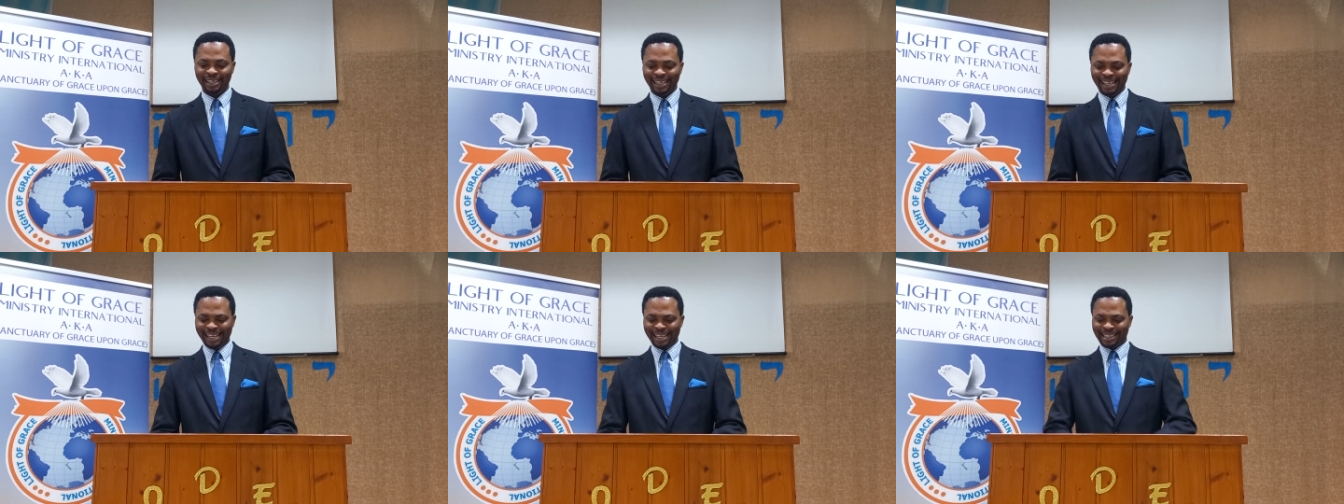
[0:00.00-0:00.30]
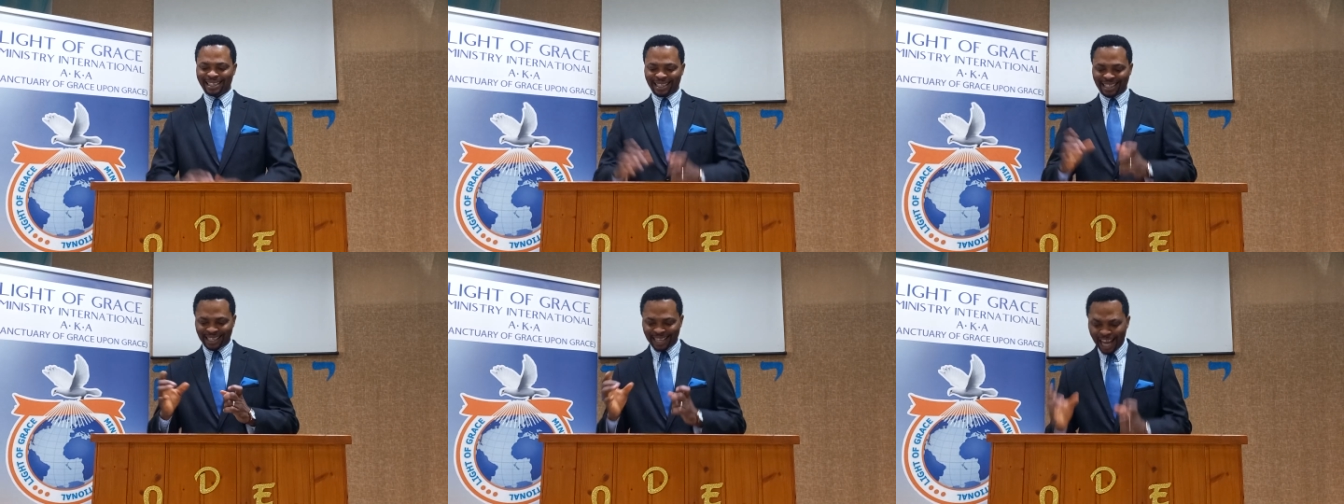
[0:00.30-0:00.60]

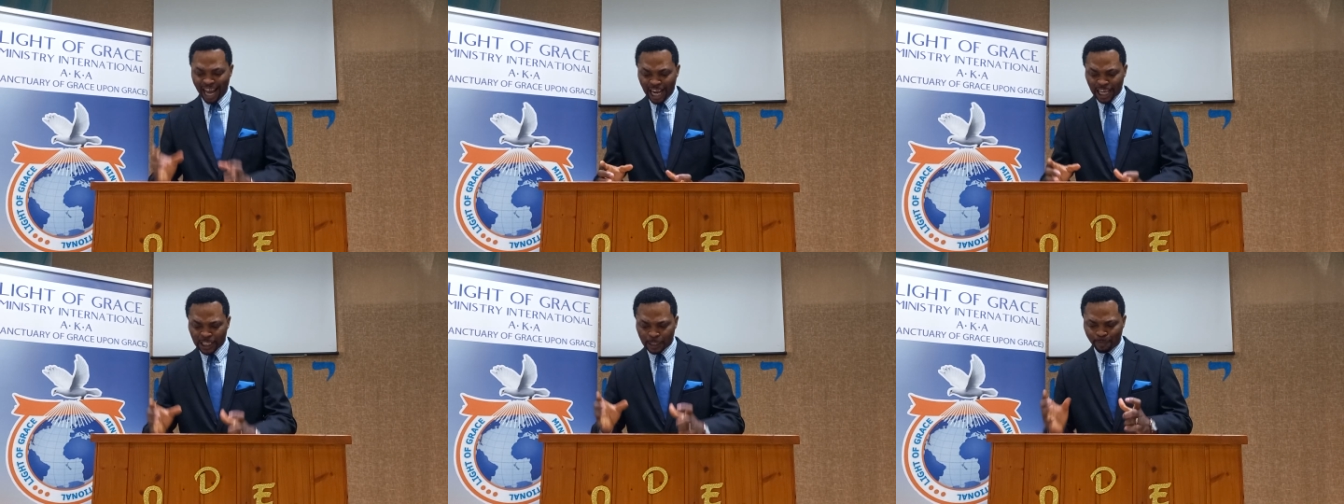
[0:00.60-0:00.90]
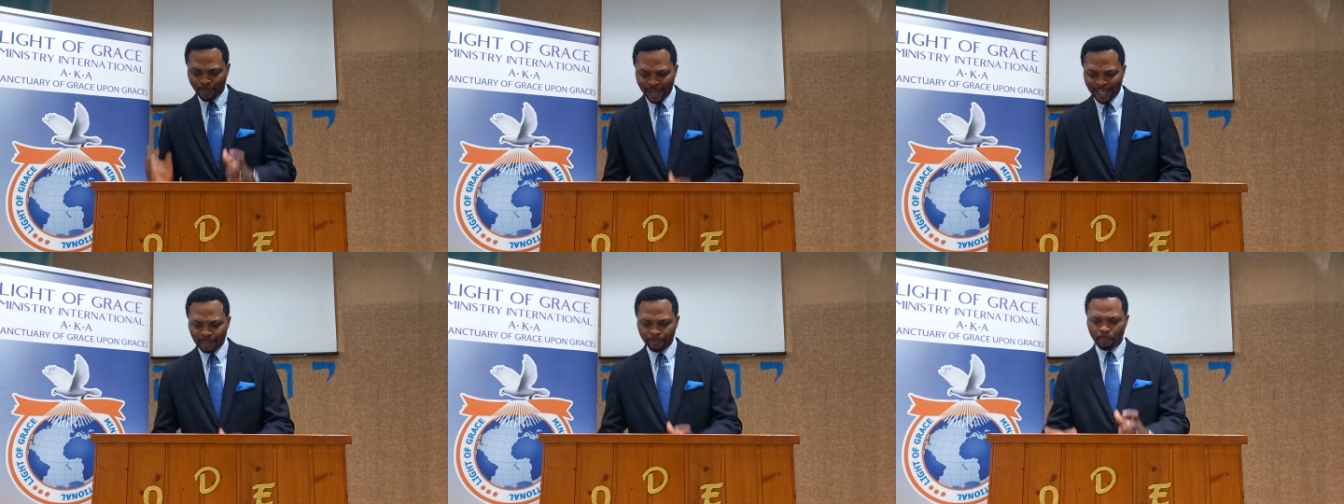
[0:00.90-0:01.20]
It takes
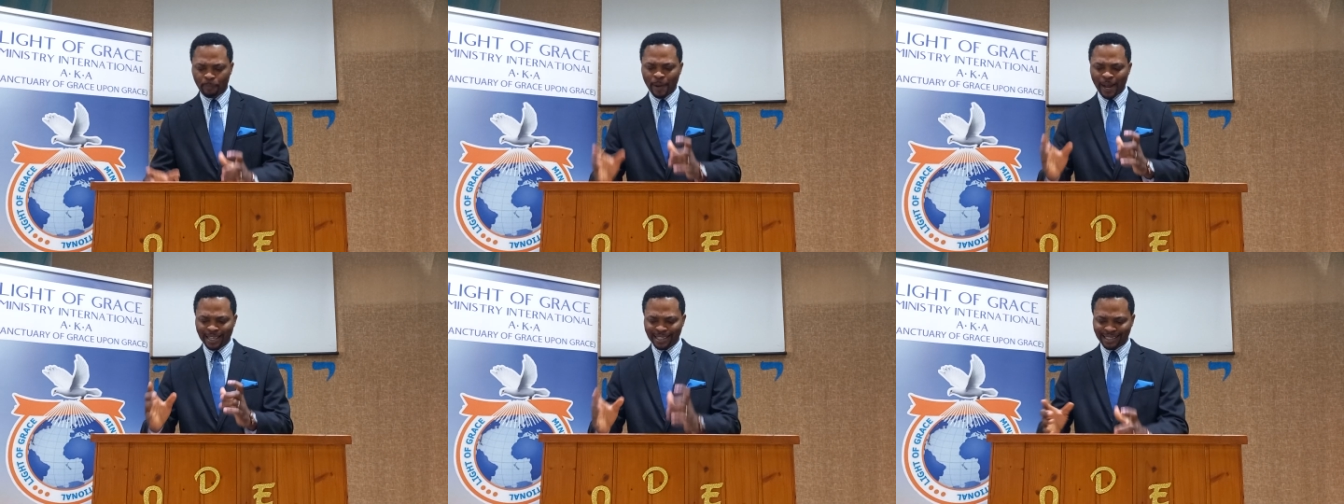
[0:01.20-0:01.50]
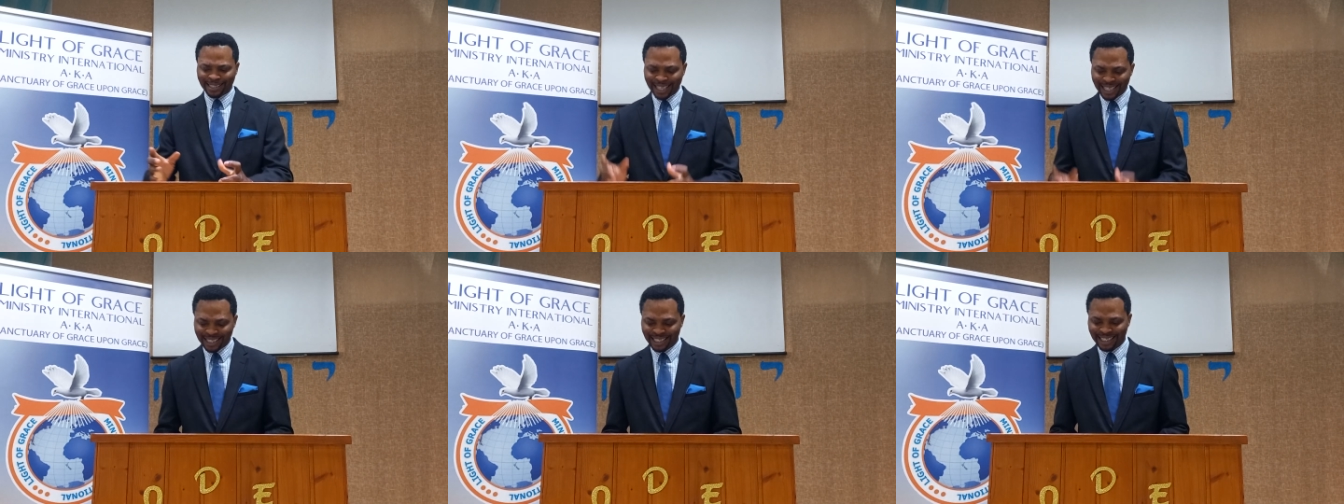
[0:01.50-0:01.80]
being
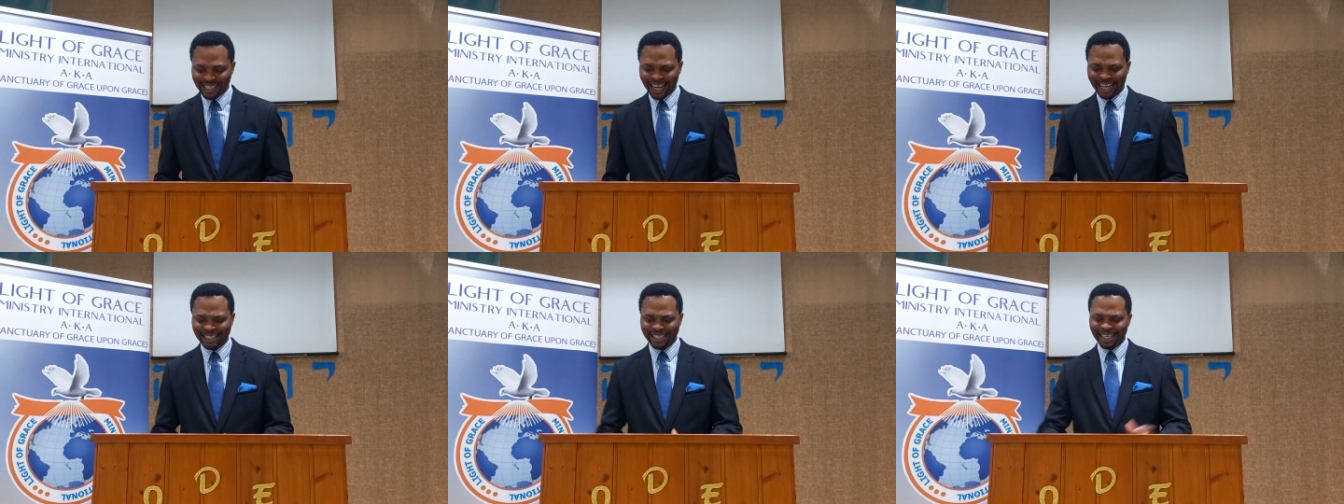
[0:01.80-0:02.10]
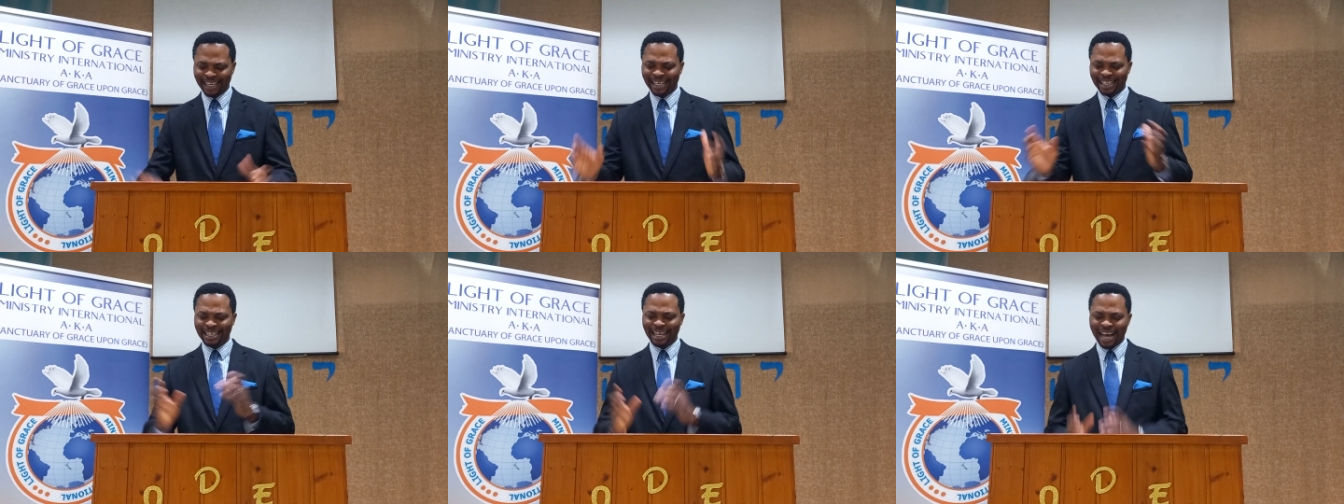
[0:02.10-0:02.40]

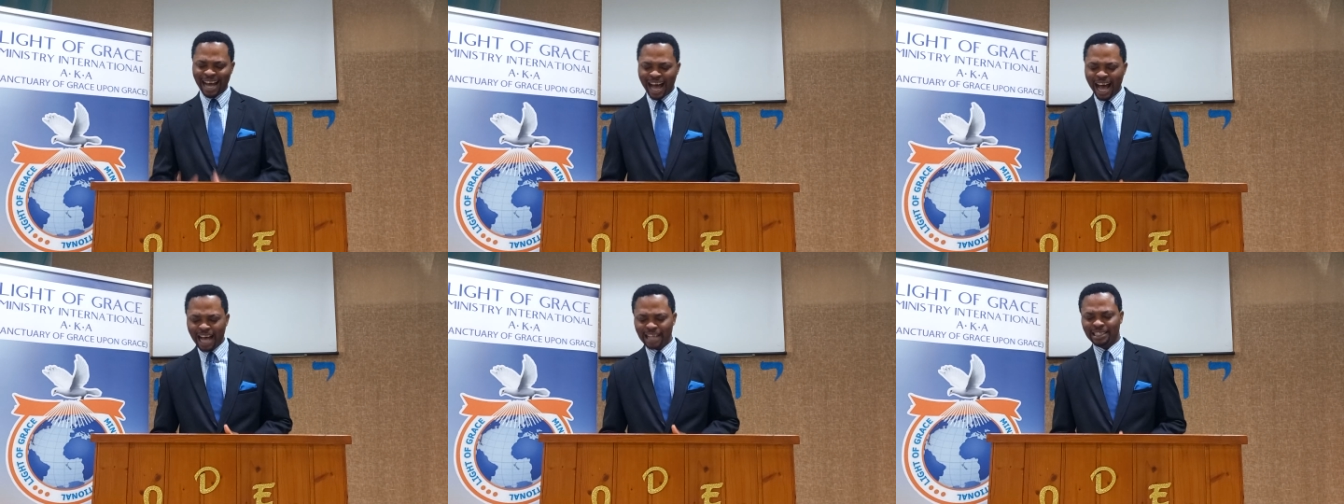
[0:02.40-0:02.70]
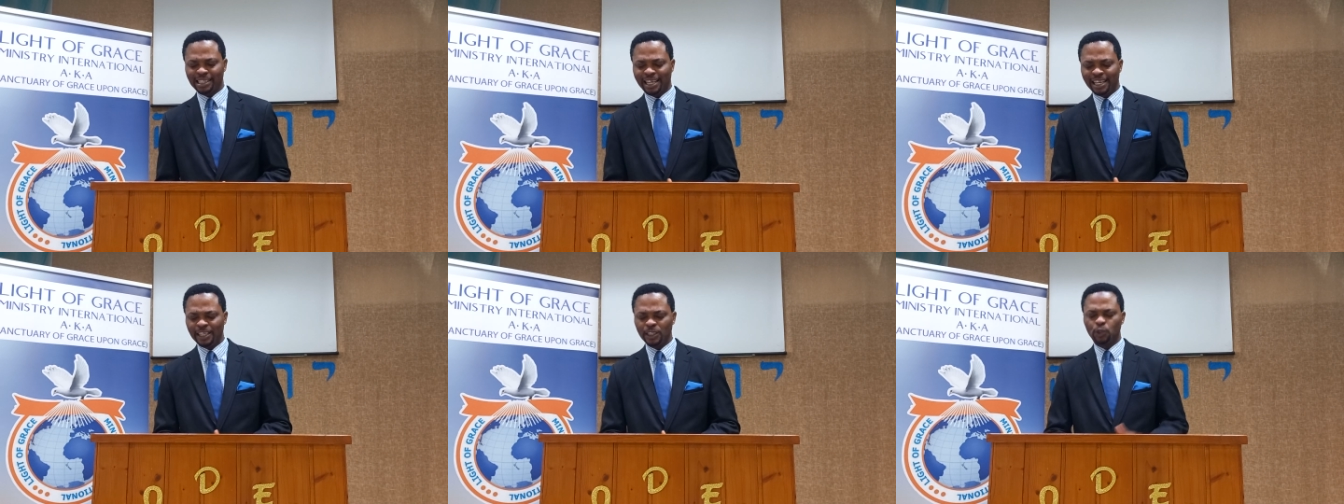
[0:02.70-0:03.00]
persistent in
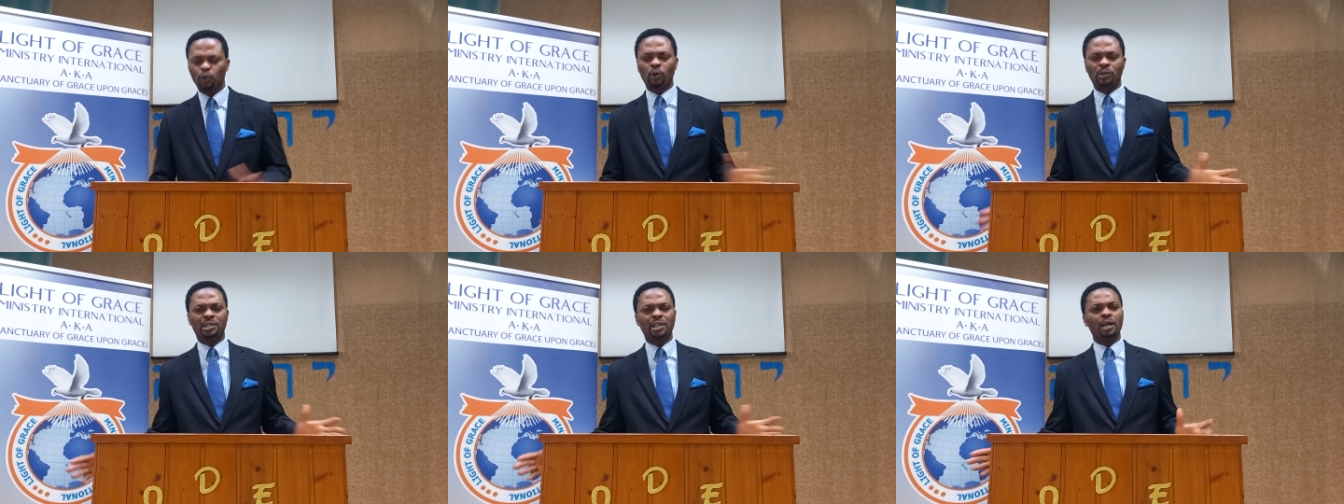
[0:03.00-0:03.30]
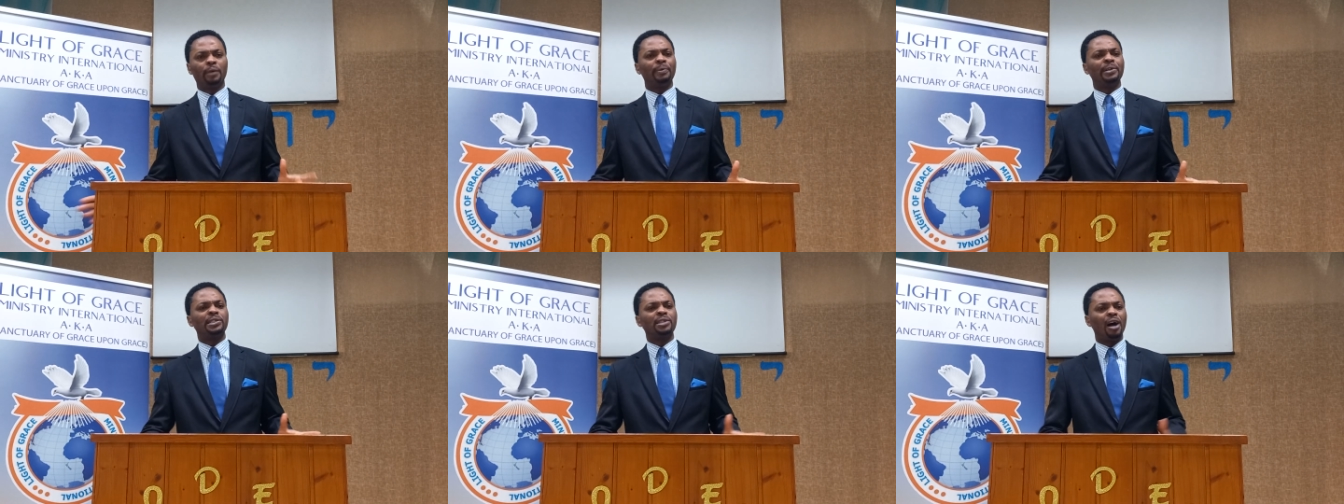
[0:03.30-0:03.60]
asking to
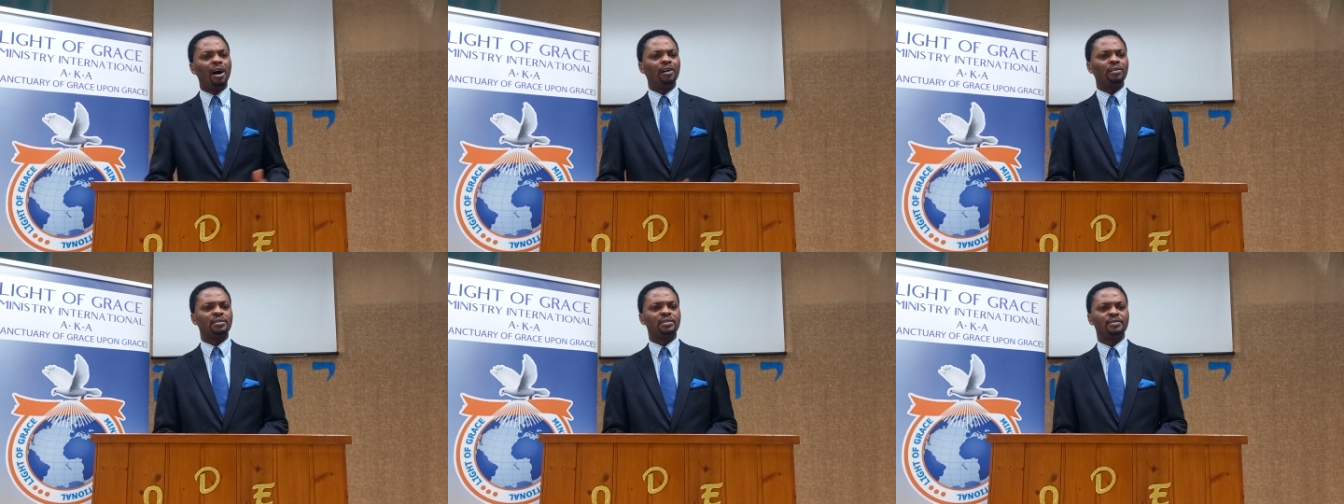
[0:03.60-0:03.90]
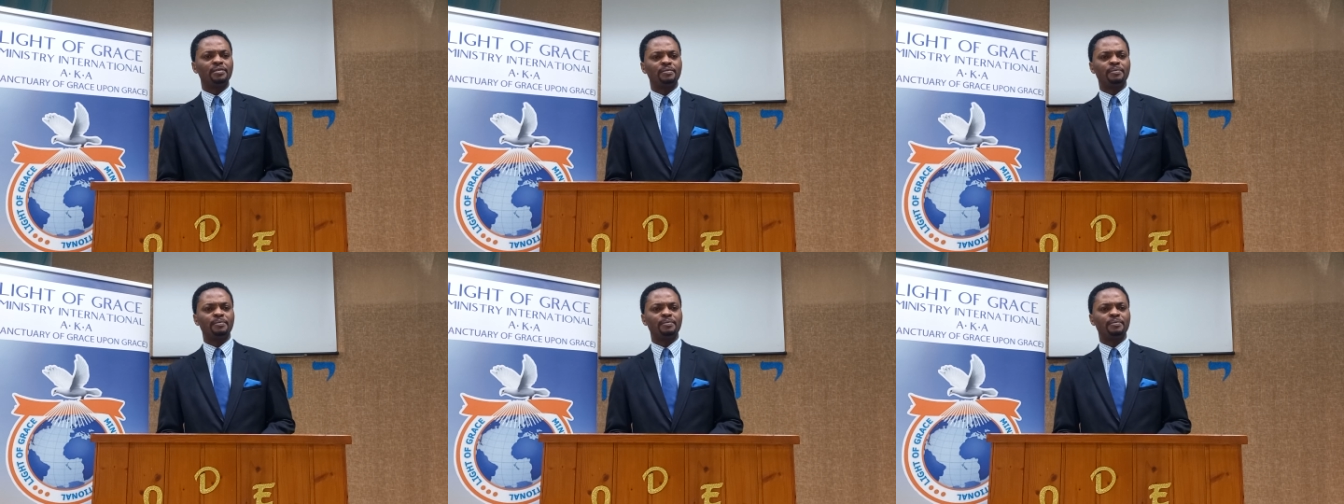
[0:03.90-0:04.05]
see results.